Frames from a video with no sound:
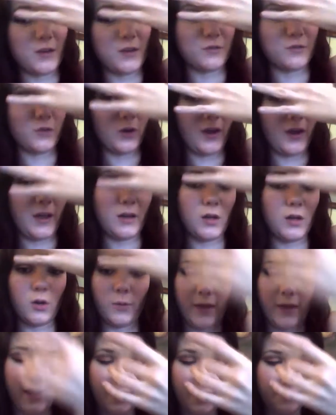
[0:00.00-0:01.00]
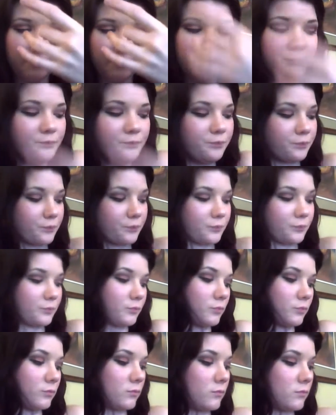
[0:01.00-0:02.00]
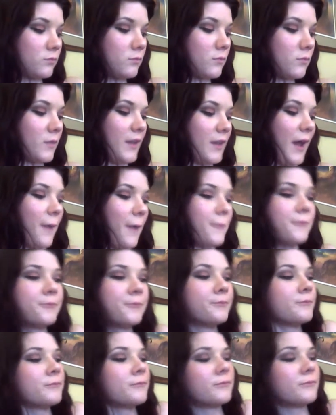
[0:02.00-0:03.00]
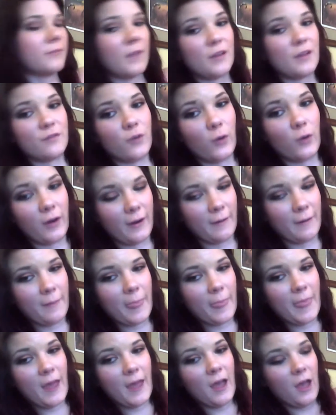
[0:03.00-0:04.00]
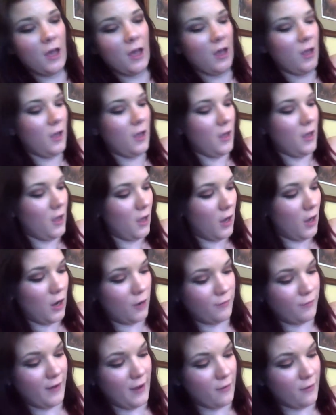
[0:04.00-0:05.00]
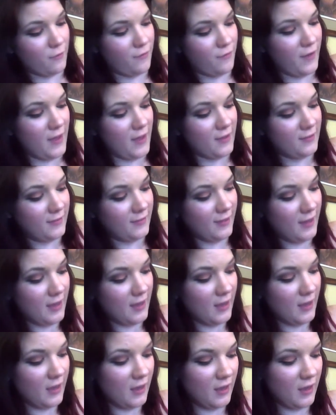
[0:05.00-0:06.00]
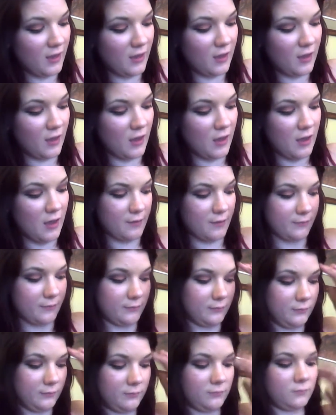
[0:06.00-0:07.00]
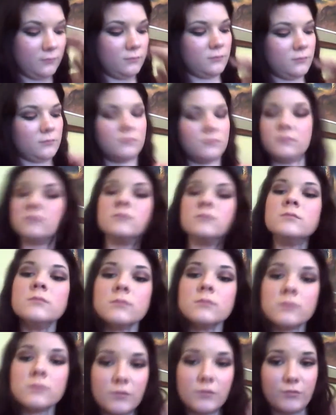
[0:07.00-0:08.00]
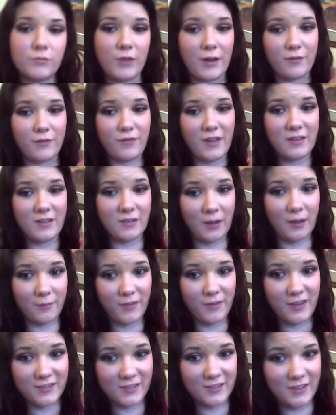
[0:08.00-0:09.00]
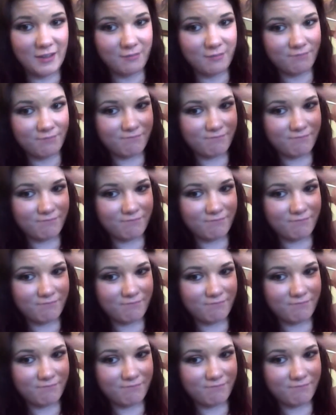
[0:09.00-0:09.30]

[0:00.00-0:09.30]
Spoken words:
your forehead go in. Now, for a round face. Round face, obviously,